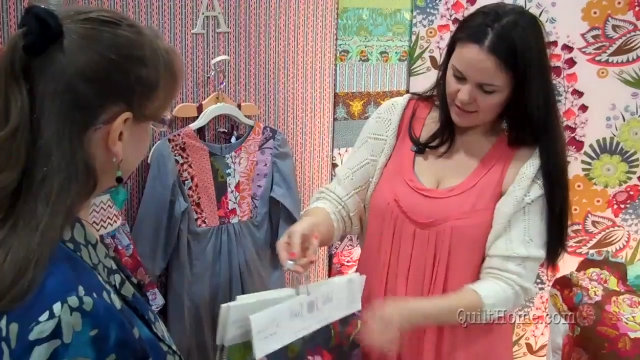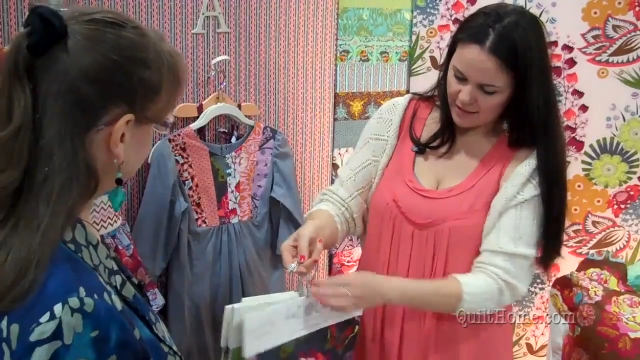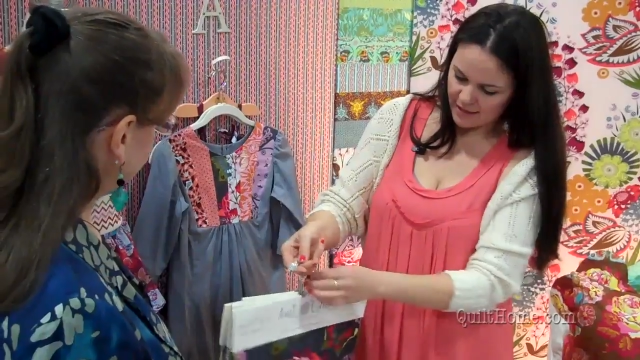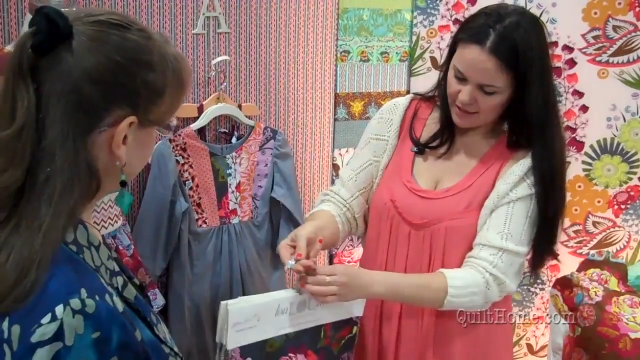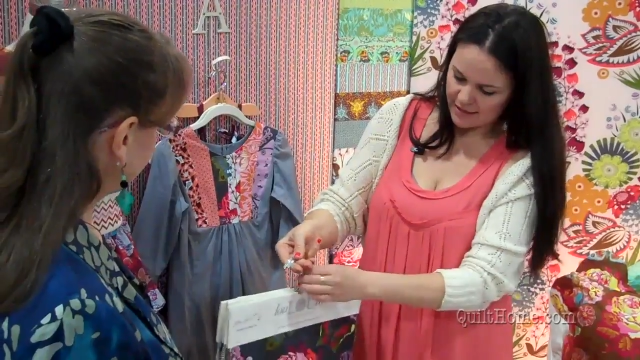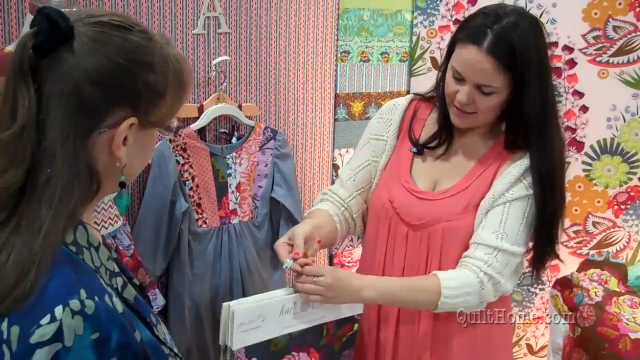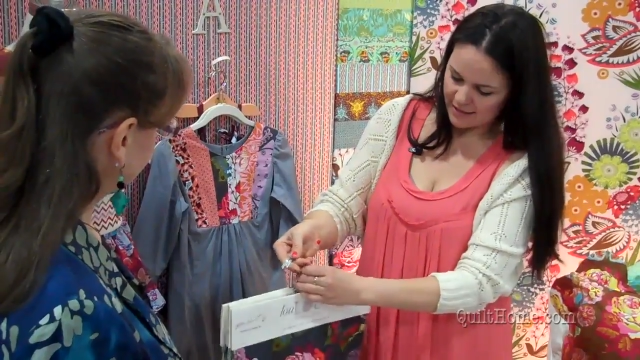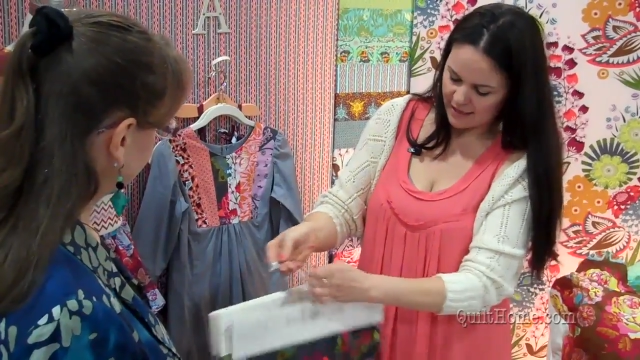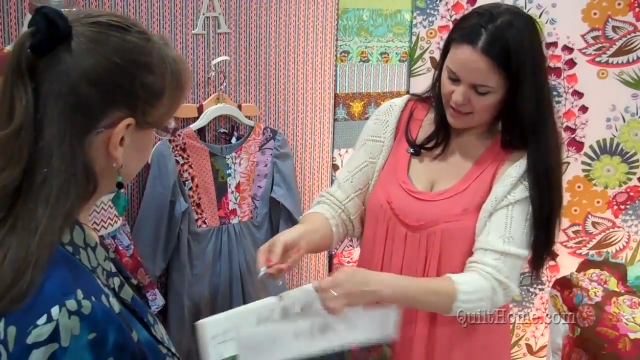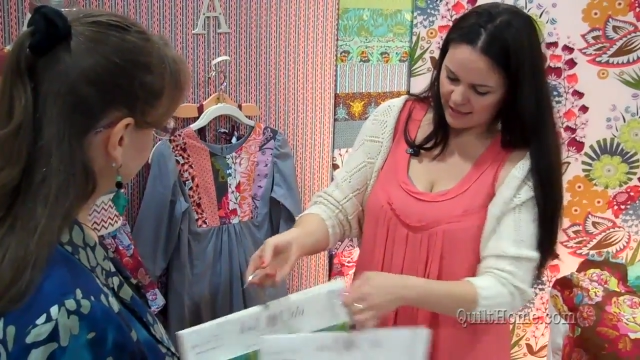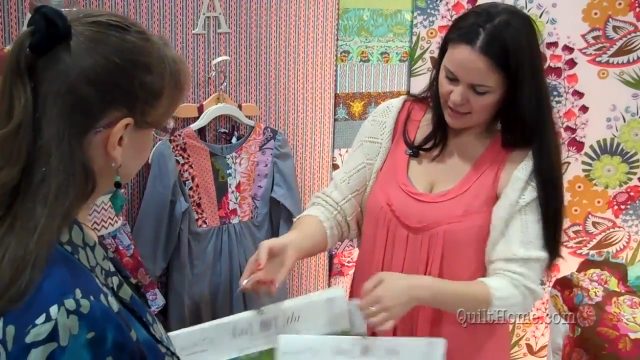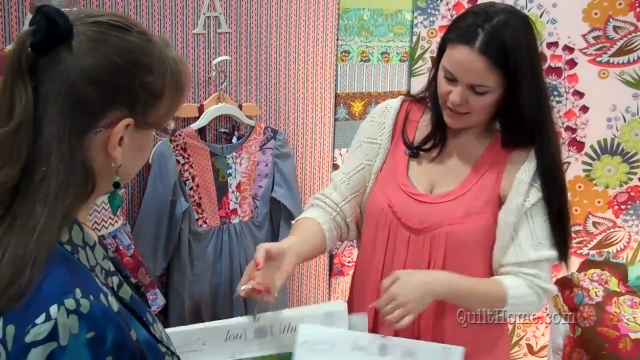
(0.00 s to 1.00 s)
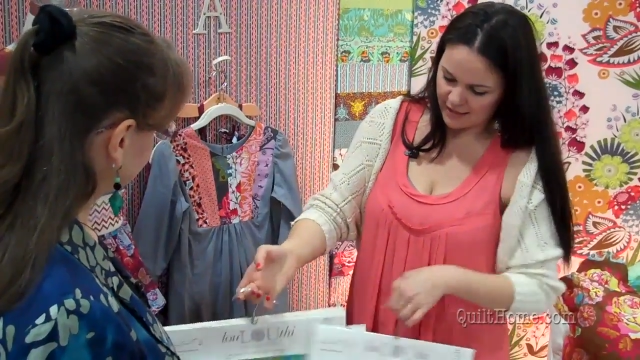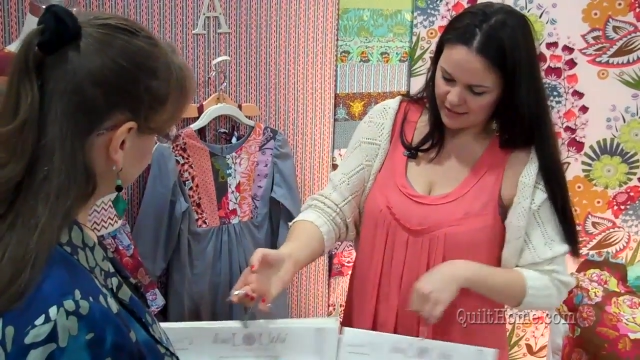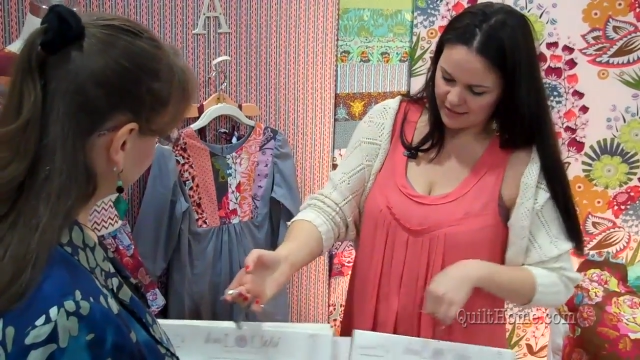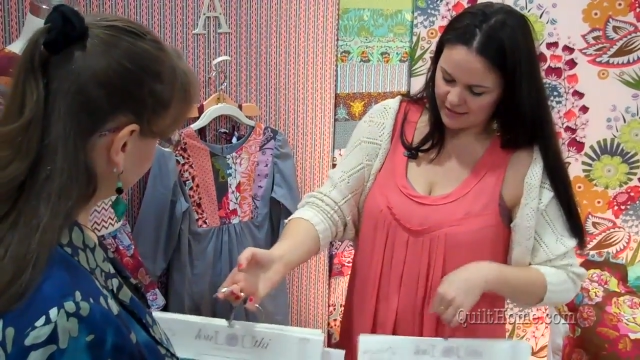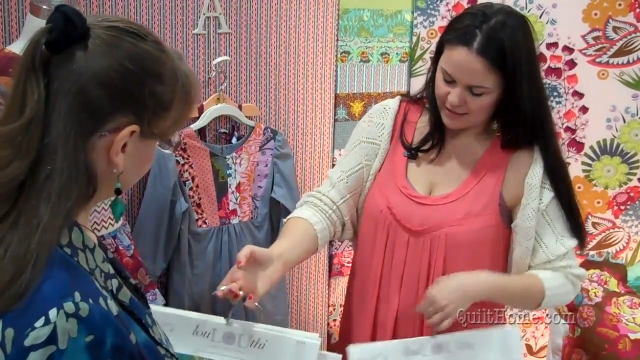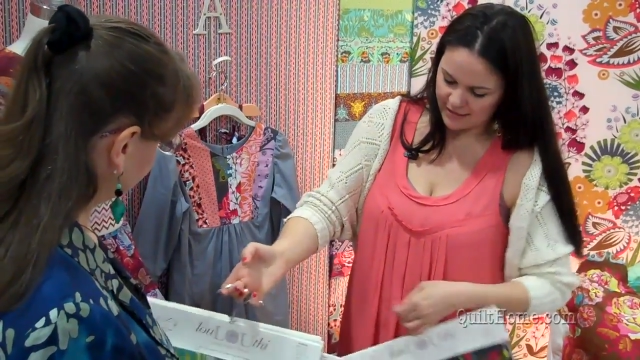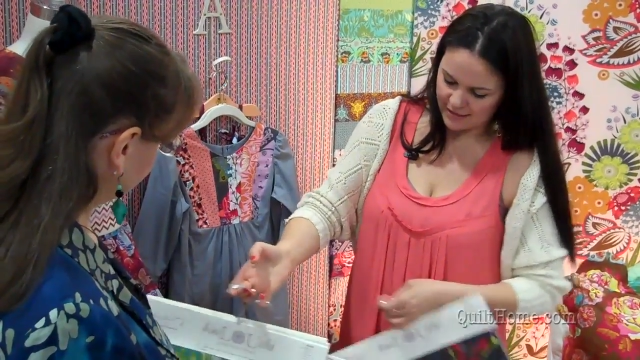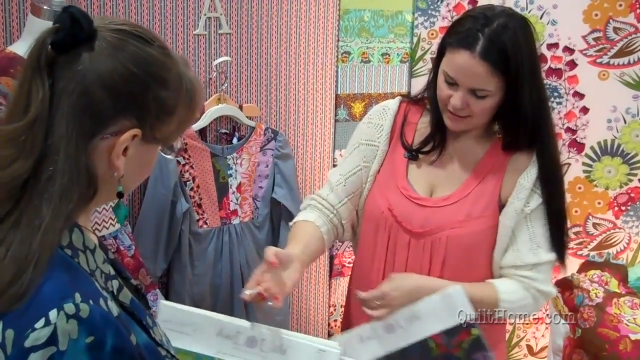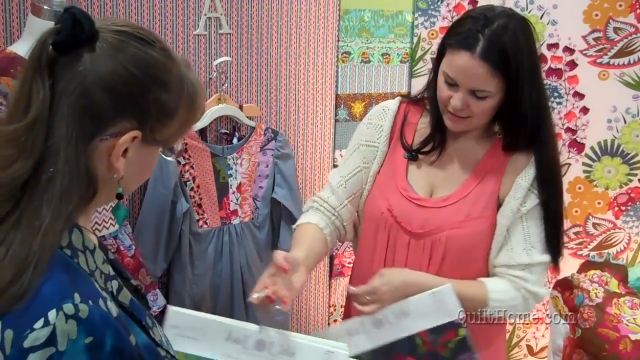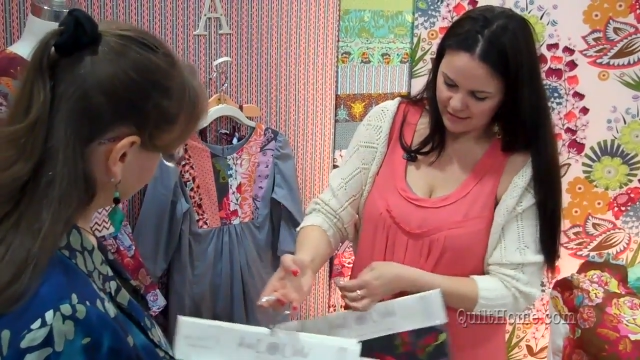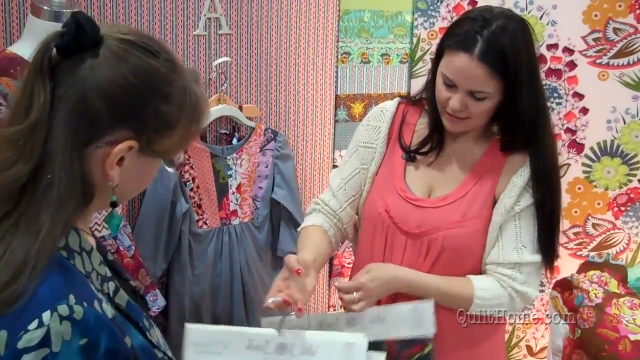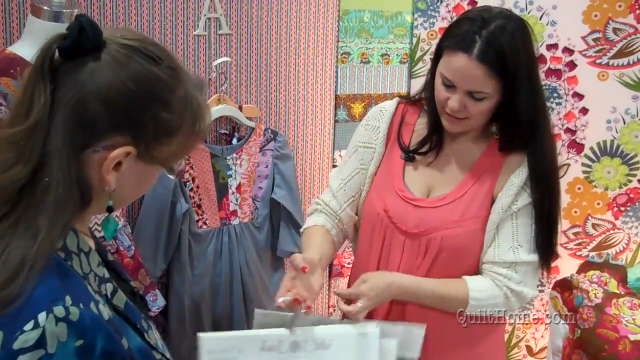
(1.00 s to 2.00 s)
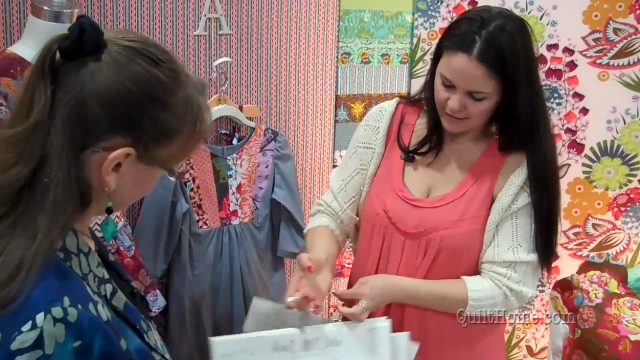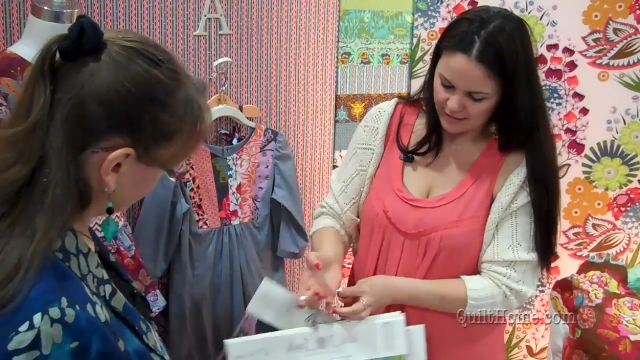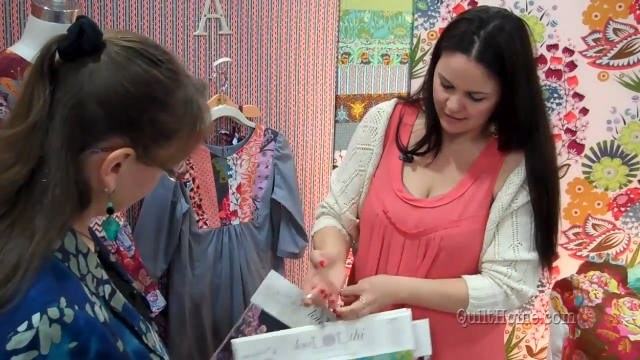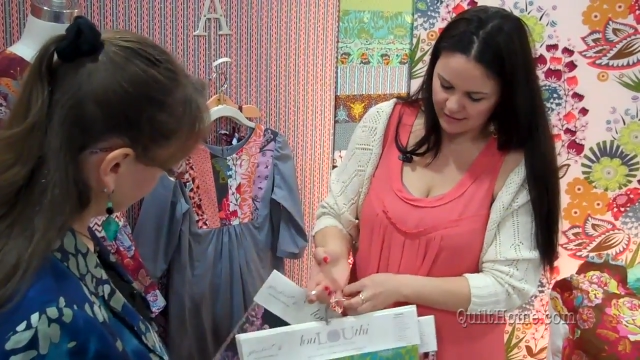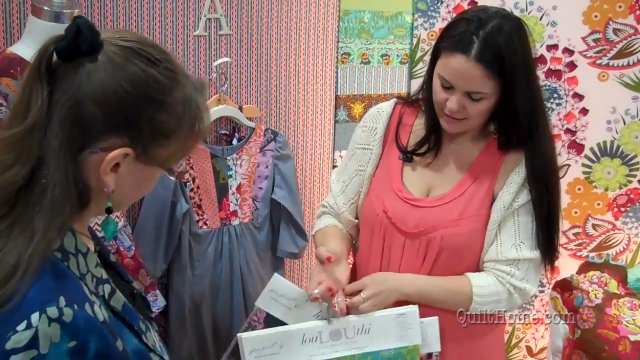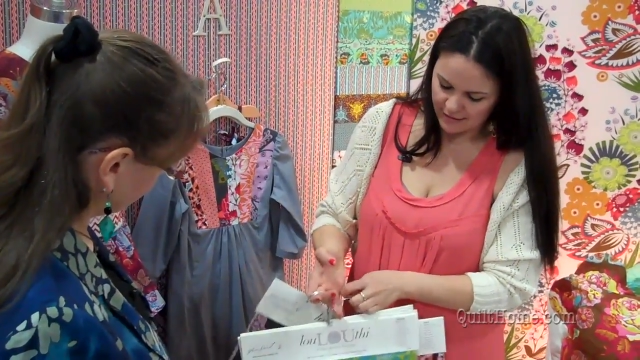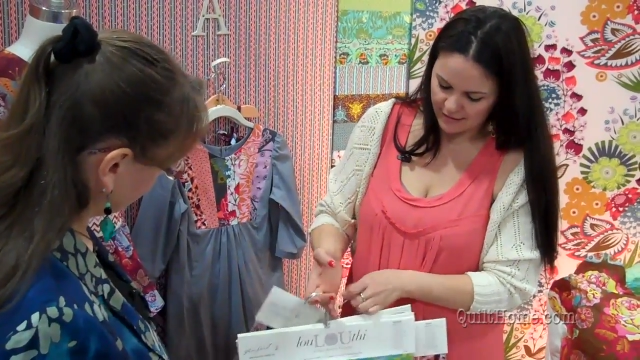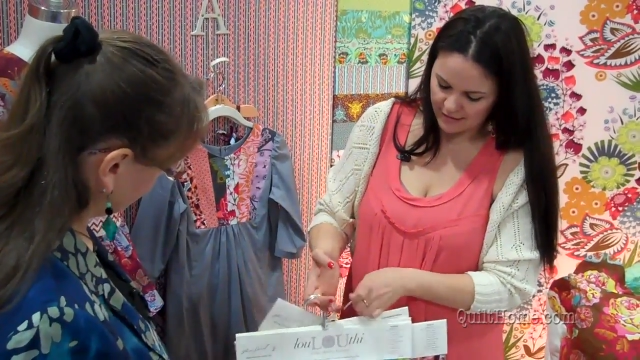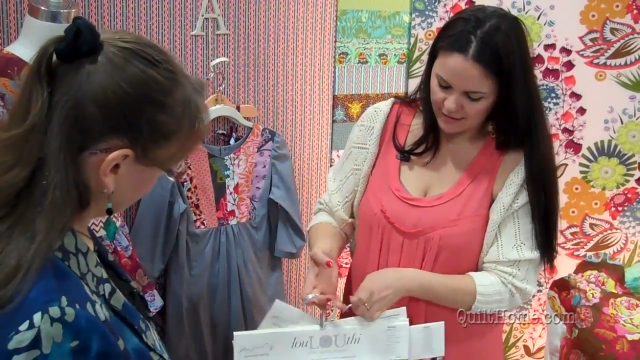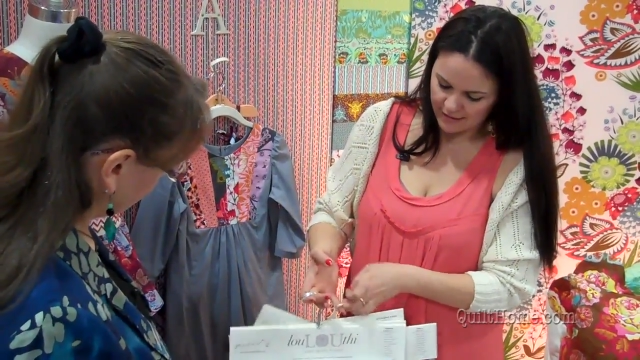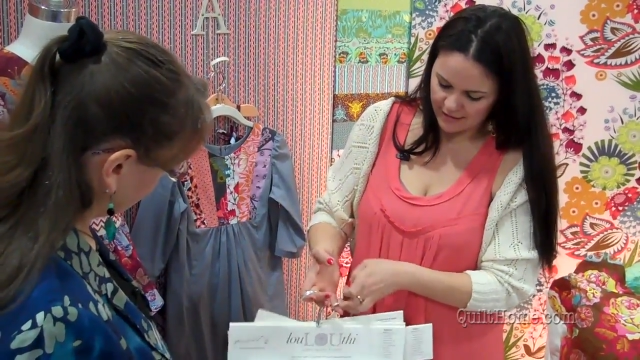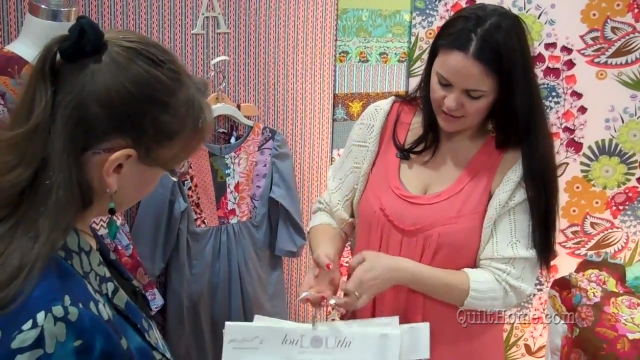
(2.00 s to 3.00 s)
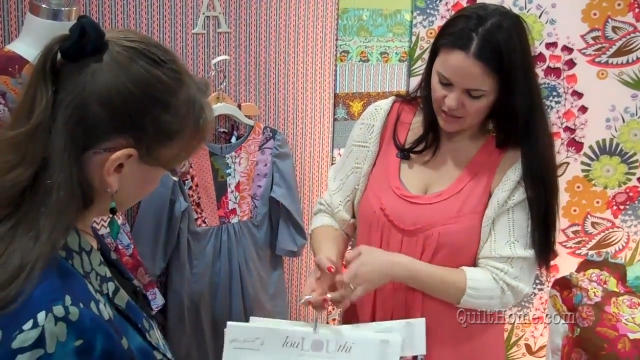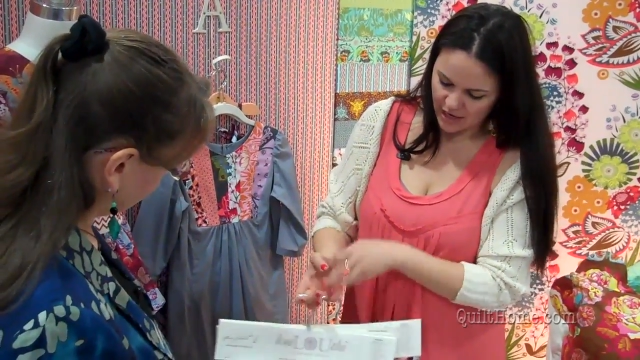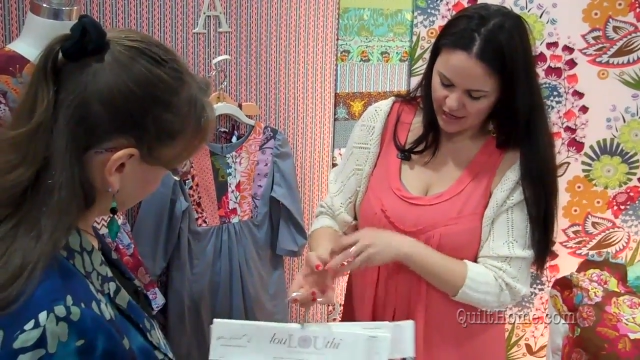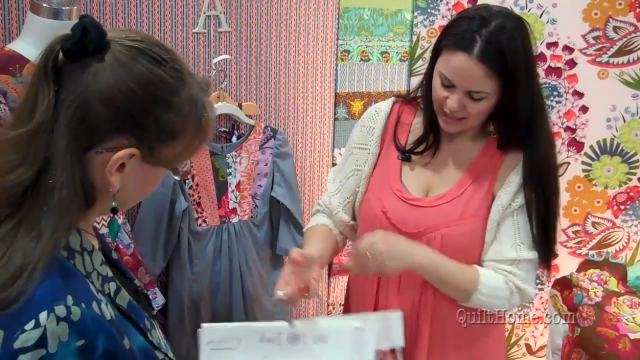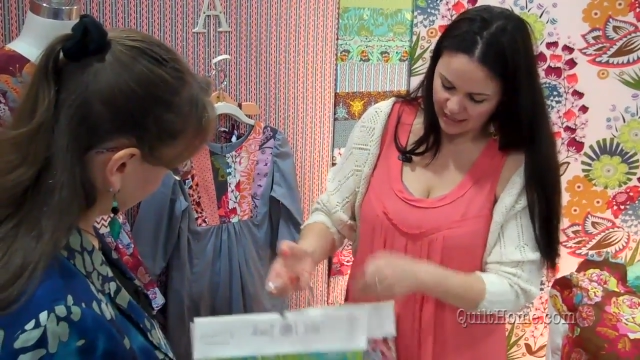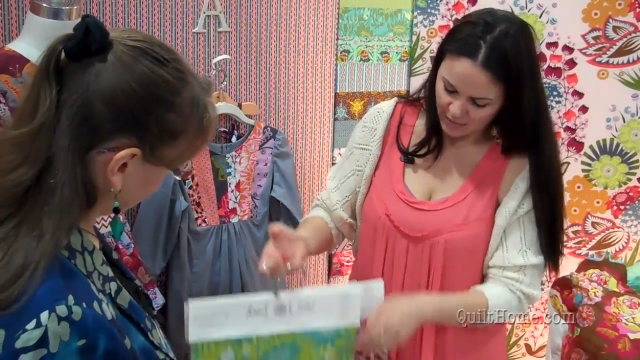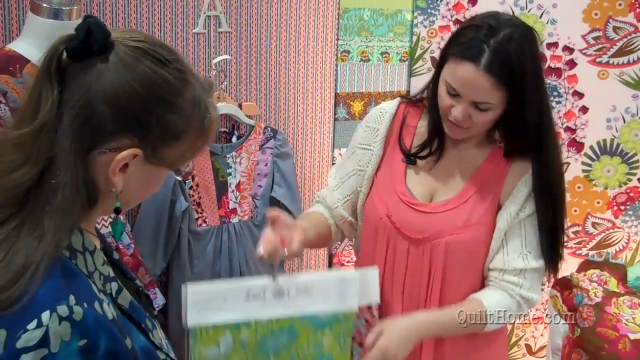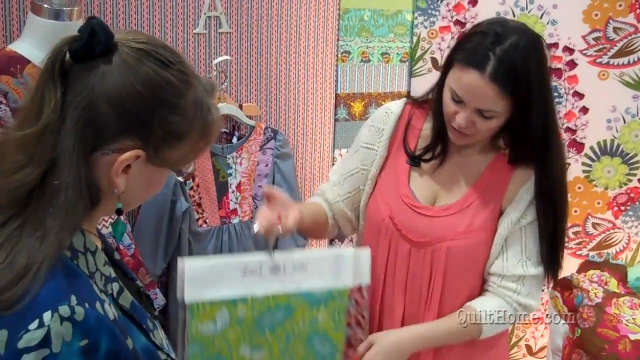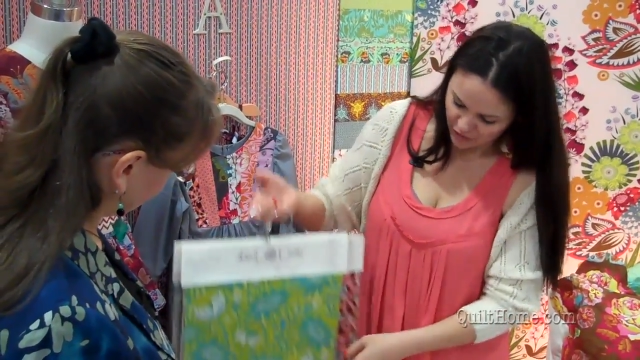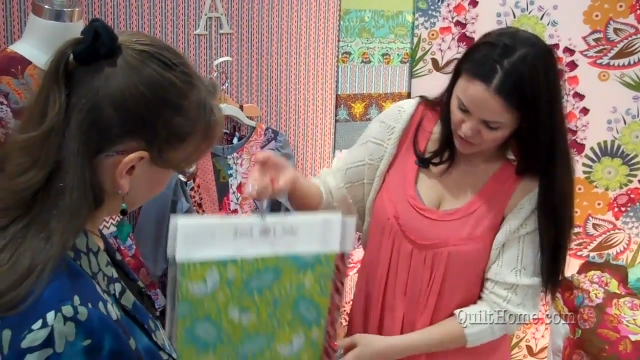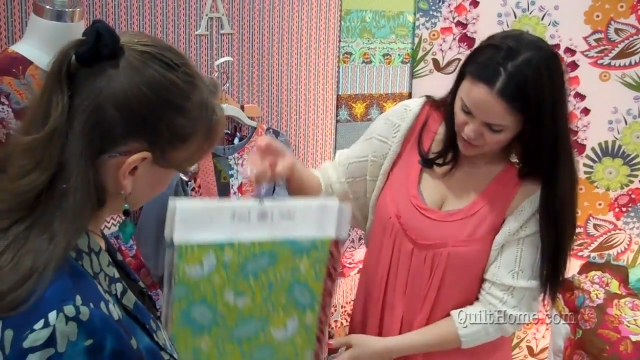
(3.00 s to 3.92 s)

this is, sorry, I gotta get my fingers